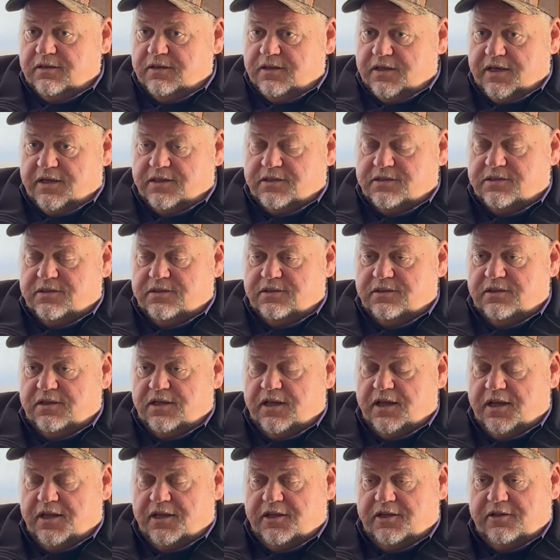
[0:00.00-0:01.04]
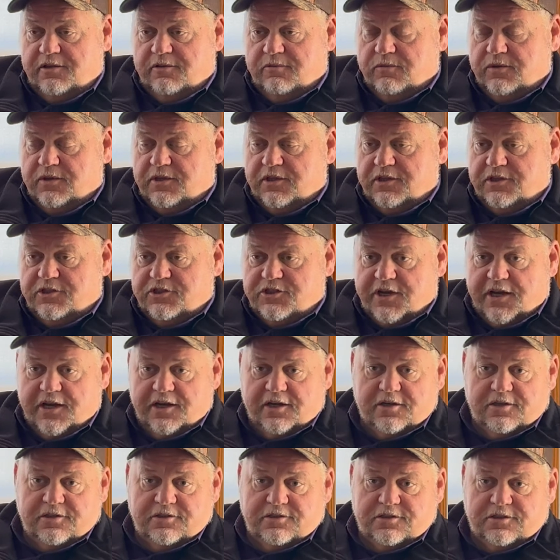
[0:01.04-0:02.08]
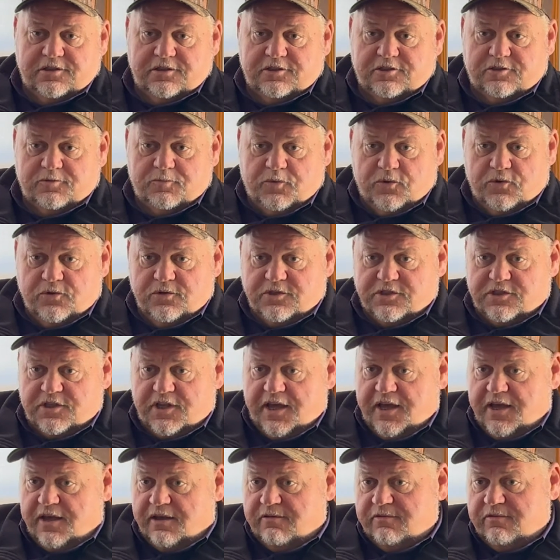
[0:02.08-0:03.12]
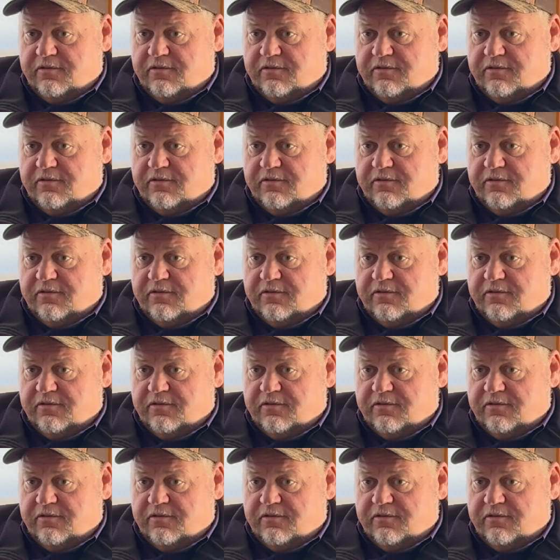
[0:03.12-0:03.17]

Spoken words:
Yes, and with the jailers and support staff.